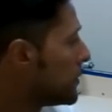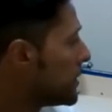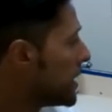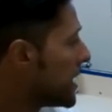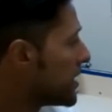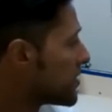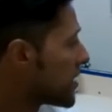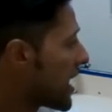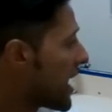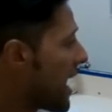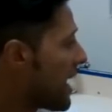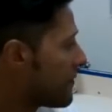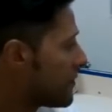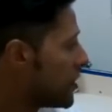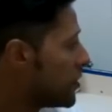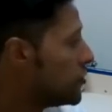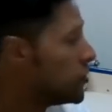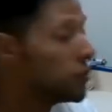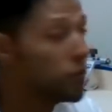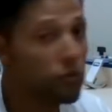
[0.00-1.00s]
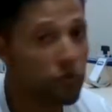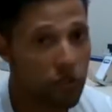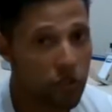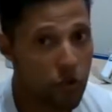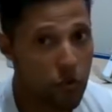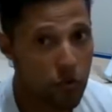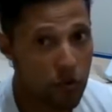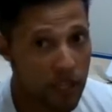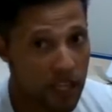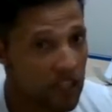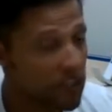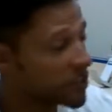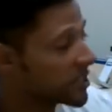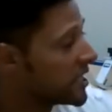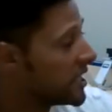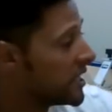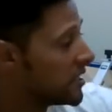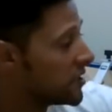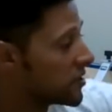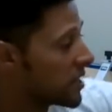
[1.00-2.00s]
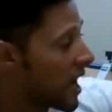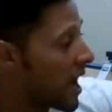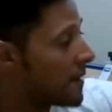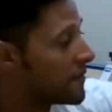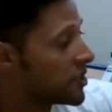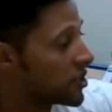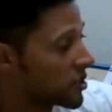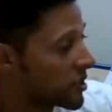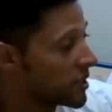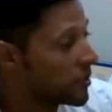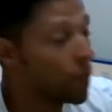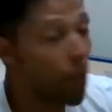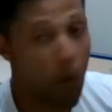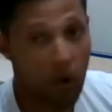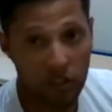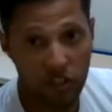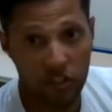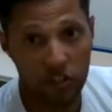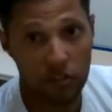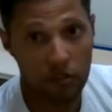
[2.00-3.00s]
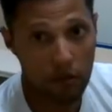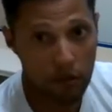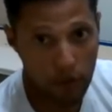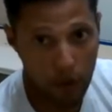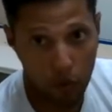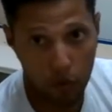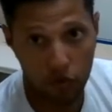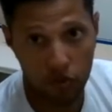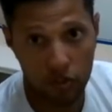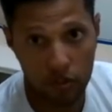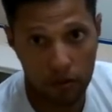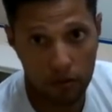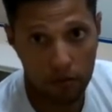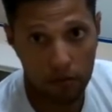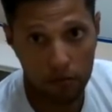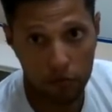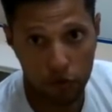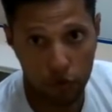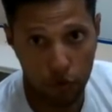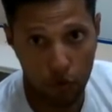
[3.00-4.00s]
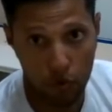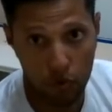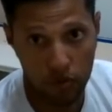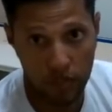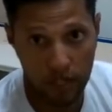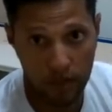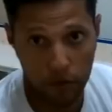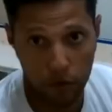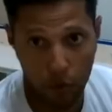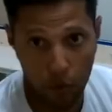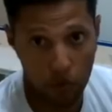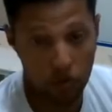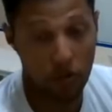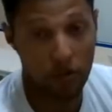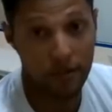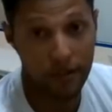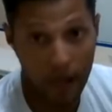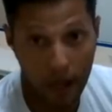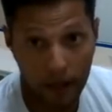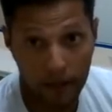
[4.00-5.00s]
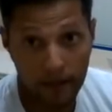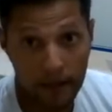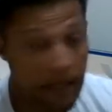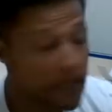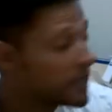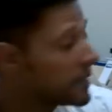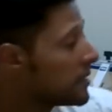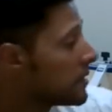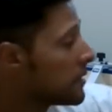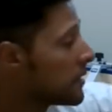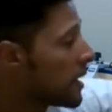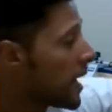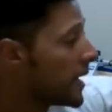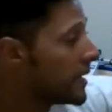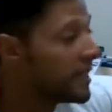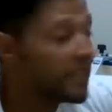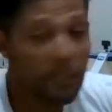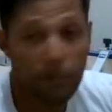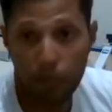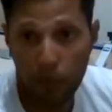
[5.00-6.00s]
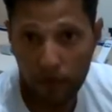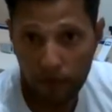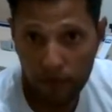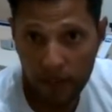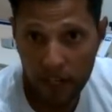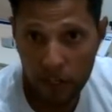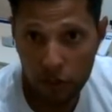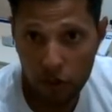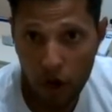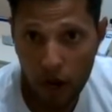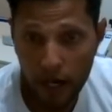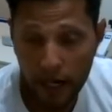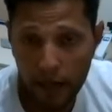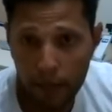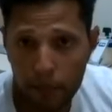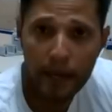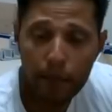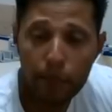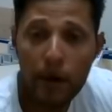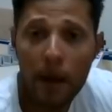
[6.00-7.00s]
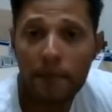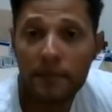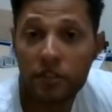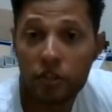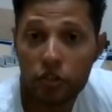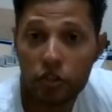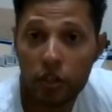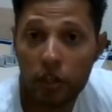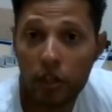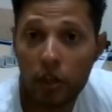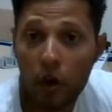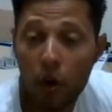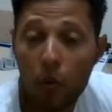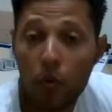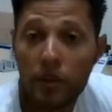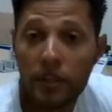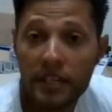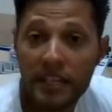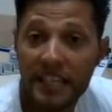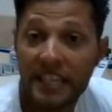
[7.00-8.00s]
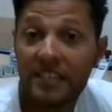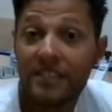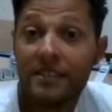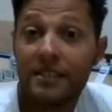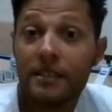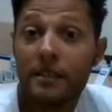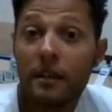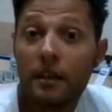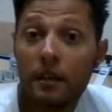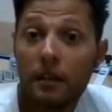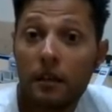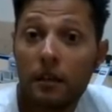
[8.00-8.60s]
things I have to do to this is obviously once those drawers and doors are done, I need to put a finish on it, and I'm probably just going to go with an easy